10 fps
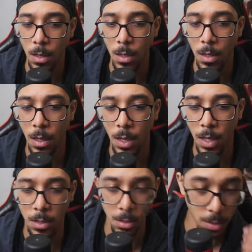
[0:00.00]
I
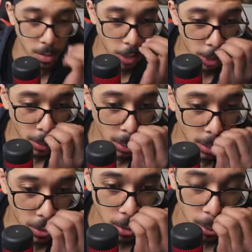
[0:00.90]
get in
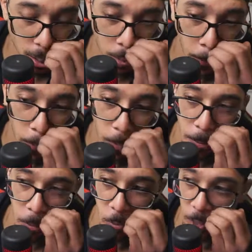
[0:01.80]
seasons
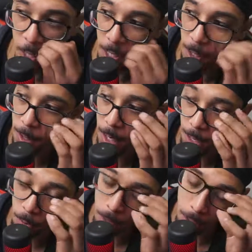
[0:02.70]
where I
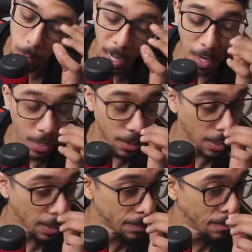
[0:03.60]
don't want to do anything.
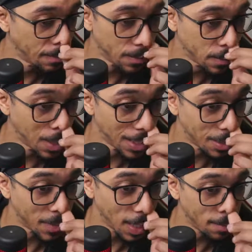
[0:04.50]

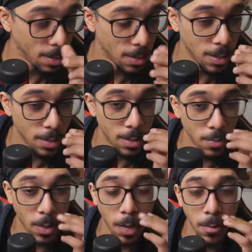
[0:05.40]
Sometimes there's seasons
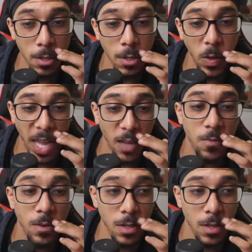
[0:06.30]
where I want to do everything.